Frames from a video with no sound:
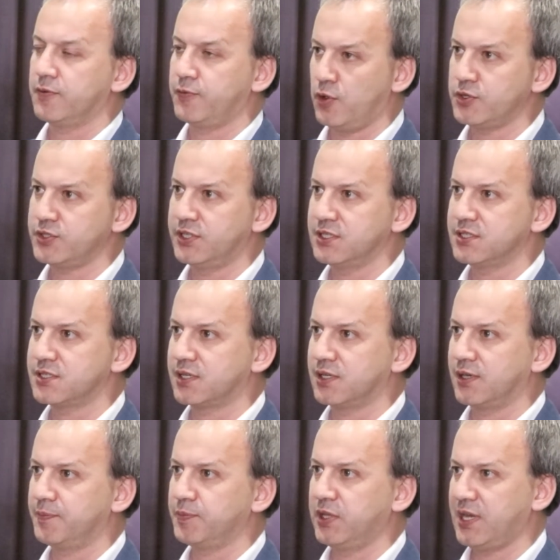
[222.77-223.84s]
First is
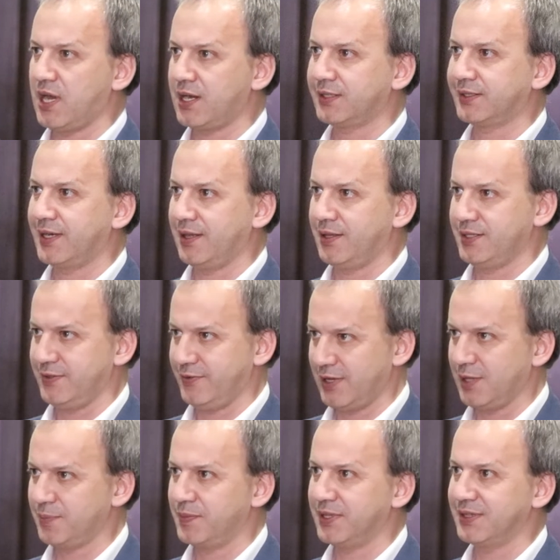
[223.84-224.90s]
young talent
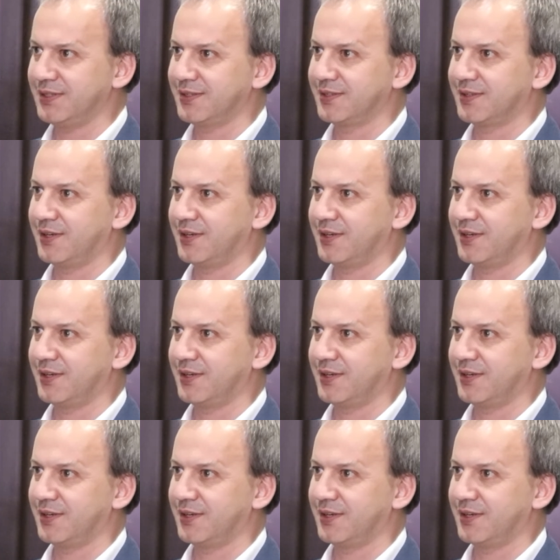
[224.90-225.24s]
development,